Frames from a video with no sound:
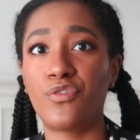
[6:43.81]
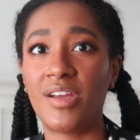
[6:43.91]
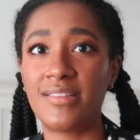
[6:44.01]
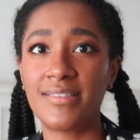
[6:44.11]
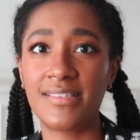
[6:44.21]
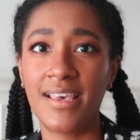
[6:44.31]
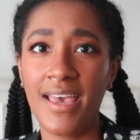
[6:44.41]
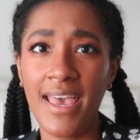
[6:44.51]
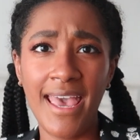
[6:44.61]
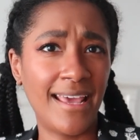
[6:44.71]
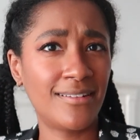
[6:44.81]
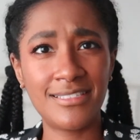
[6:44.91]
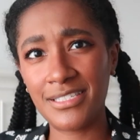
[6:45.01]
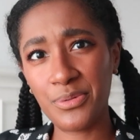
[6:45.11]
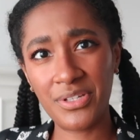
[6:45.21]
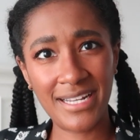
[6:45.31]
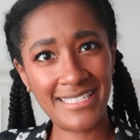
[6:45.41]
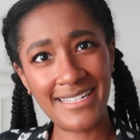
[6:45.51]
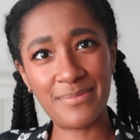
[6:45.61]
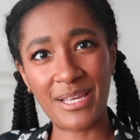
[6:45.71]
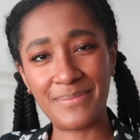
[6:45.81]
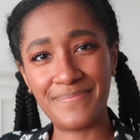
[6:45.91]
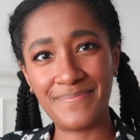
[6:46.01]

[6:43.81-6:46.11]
friends, and I'll just see where the night takes me.